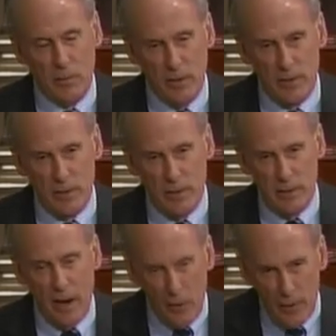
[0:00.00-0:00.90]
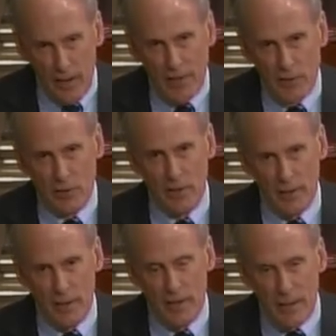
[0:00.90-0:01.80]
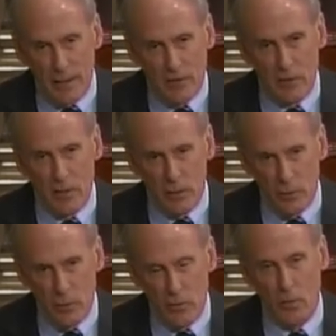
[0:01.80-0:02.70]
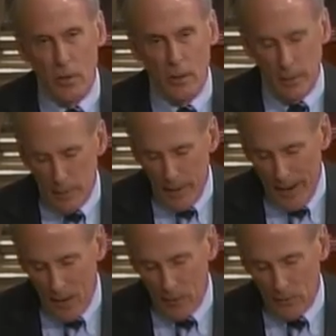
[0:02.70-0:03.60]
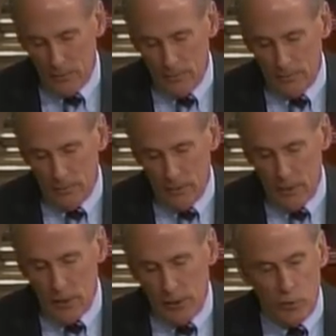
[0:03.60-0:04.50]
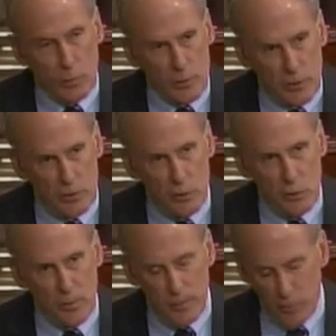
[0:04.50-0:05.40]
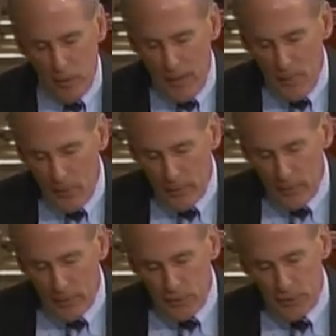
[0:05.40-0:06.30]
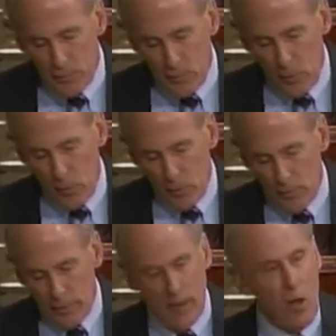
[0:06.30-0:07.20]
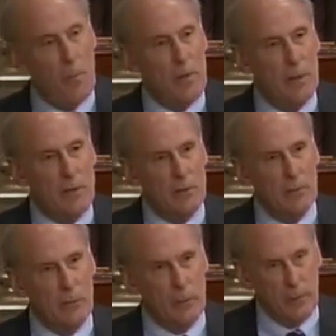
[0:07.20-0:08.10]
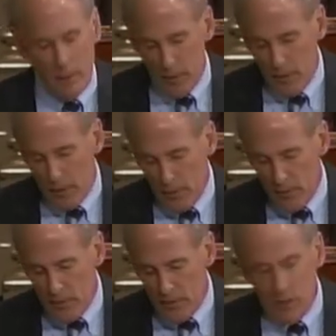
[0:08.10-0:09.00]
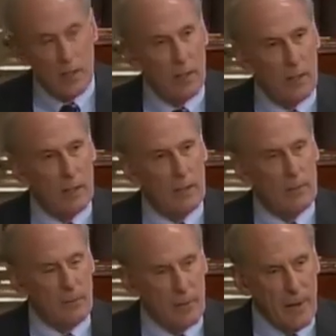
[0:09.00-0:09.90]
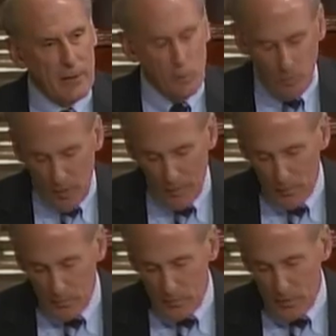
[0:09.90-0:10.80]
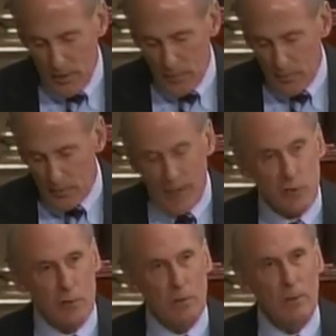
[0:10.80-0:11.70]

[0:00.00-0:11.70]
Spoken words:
President, our nation needs you now to assume the primary leadership role in helping us avert these financial problems and potential